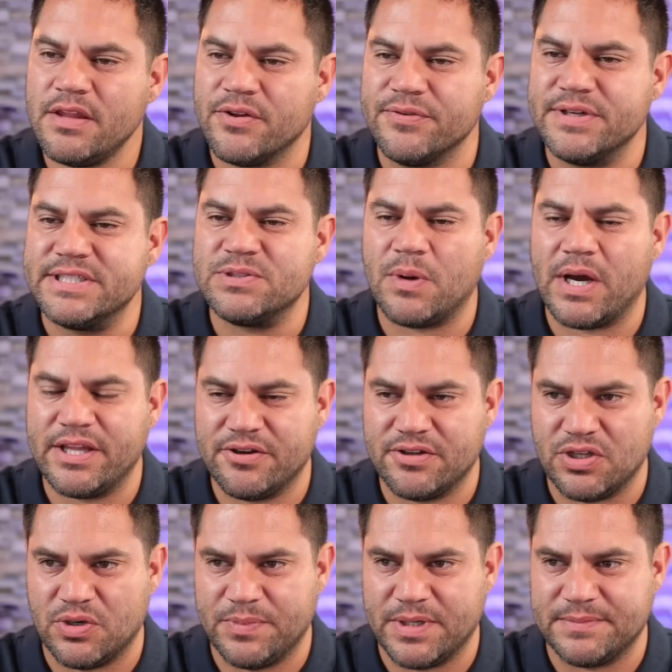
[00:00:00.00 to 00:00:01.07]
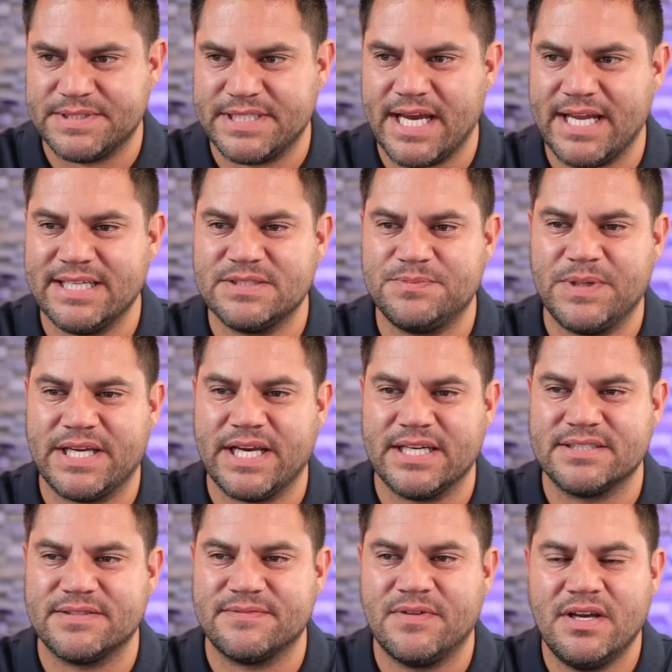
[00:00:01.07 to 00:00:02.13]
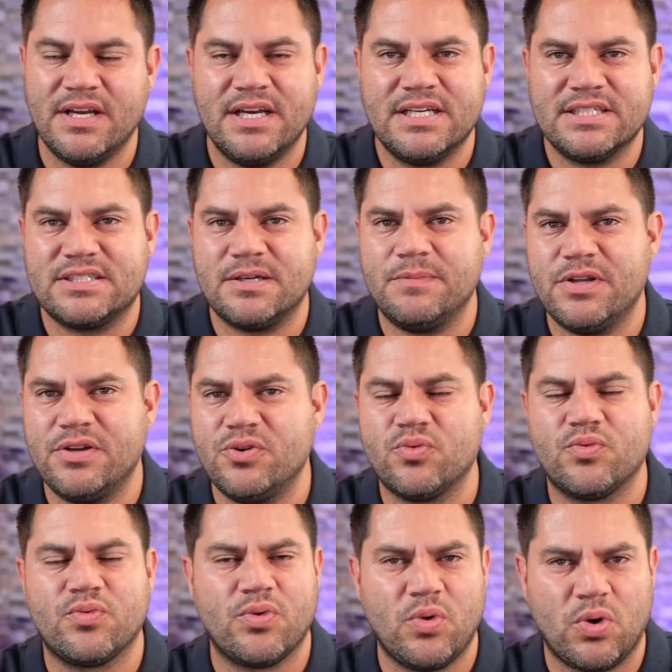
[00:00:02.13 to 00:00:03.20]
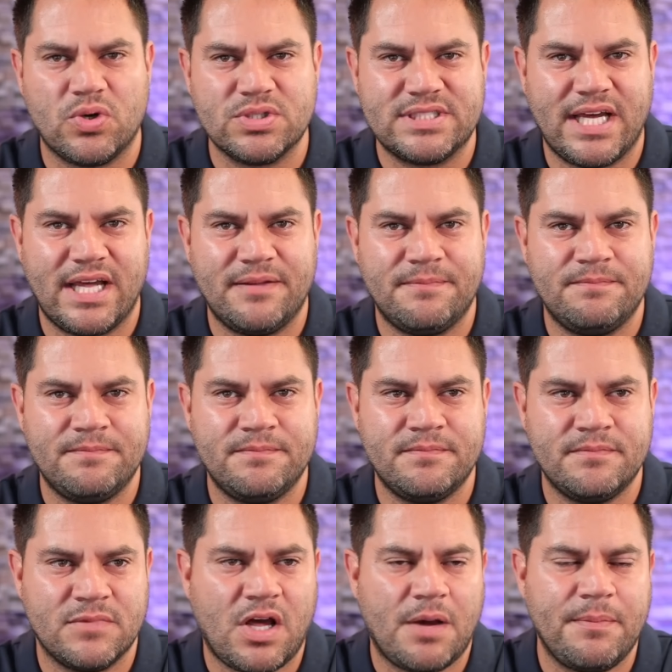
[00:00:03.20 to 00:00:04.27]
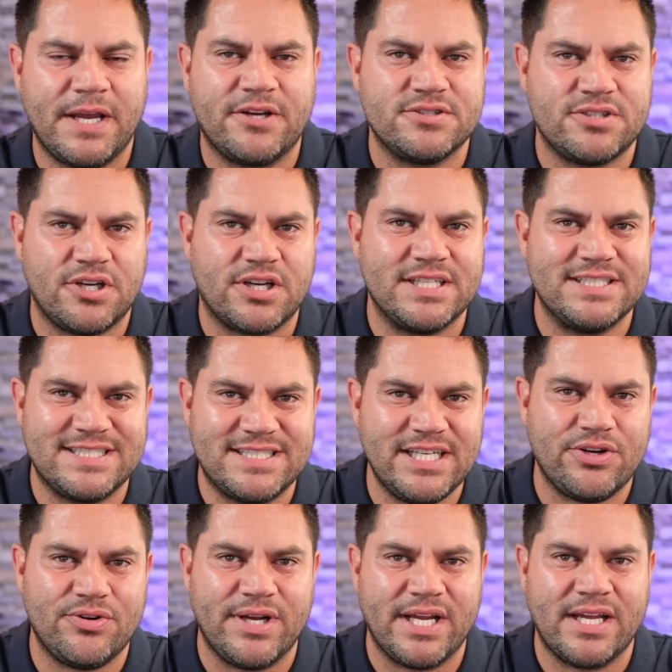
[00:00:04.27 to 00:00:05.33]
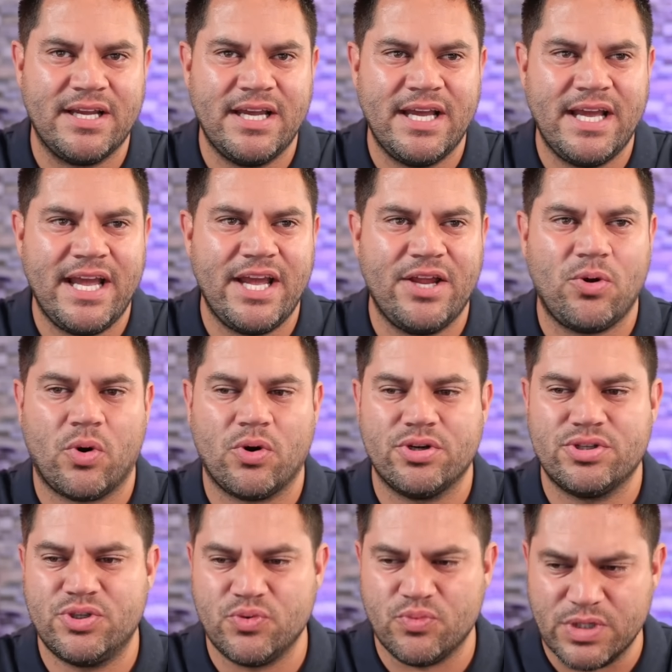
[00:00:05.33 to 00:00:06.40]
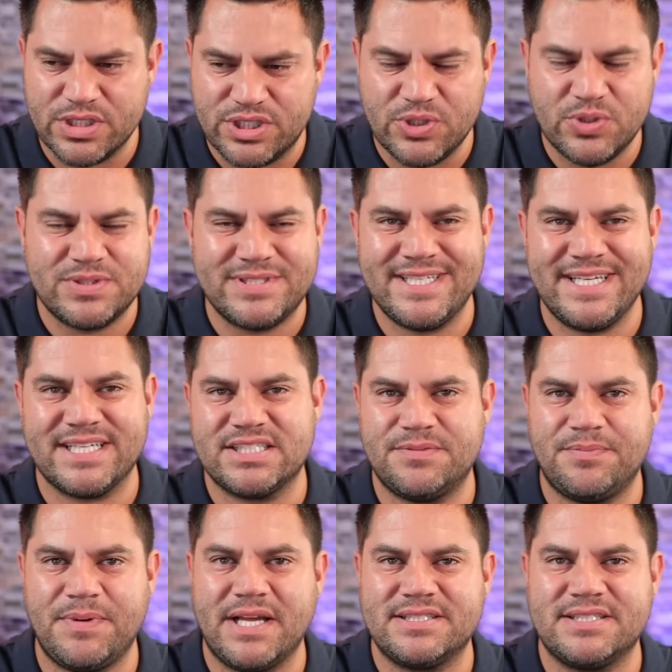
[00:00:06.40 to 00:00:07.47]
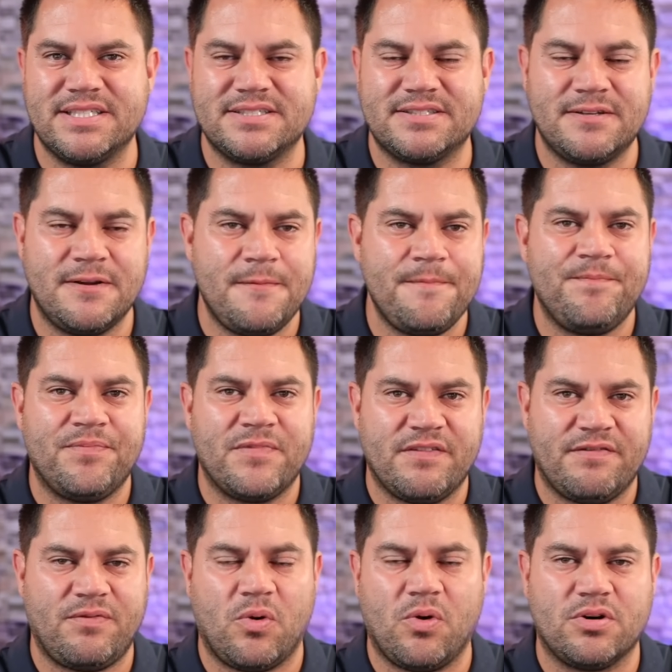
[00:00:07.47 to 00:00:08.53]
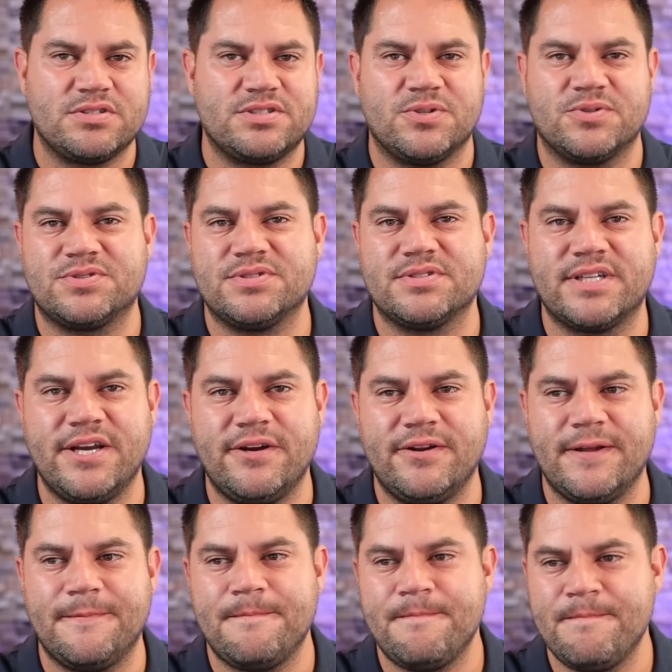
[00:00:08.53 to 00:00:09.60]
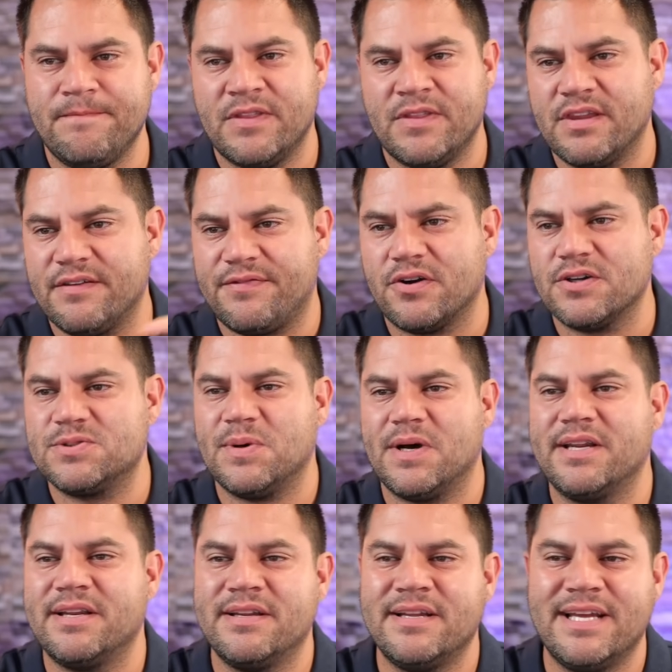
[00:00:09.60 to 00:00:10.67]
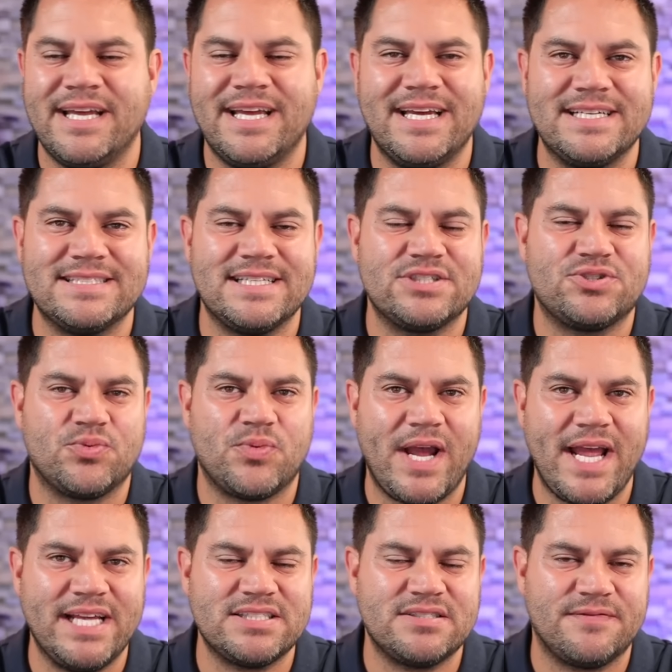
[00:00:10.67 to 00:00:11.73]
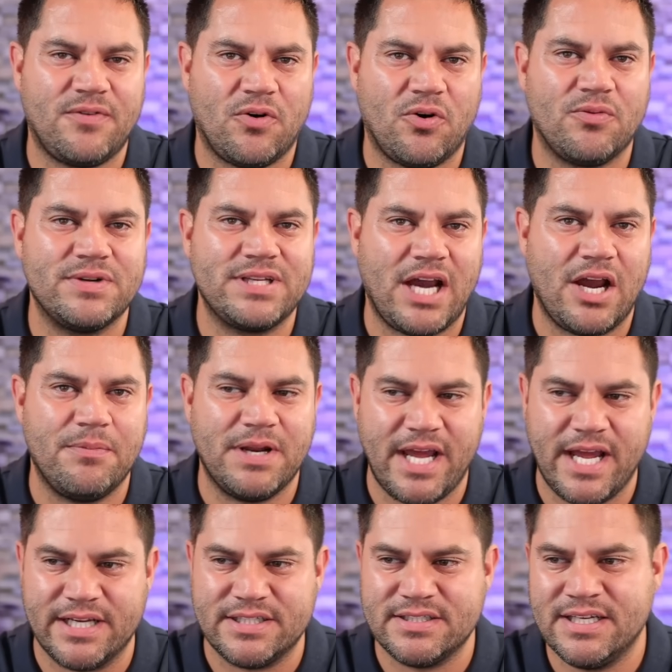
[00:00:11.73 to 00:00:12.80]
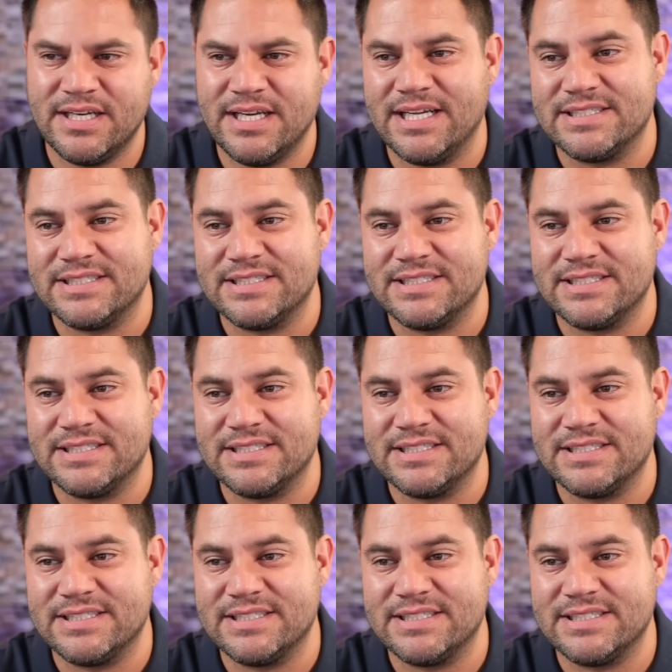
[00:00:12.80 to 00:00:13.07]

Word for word: The reason why they're a little bit upset is because of some of the new rules that lawmakers are considering in order to reduce the expenses for Social Security. The first one is let's raise the full retirement age.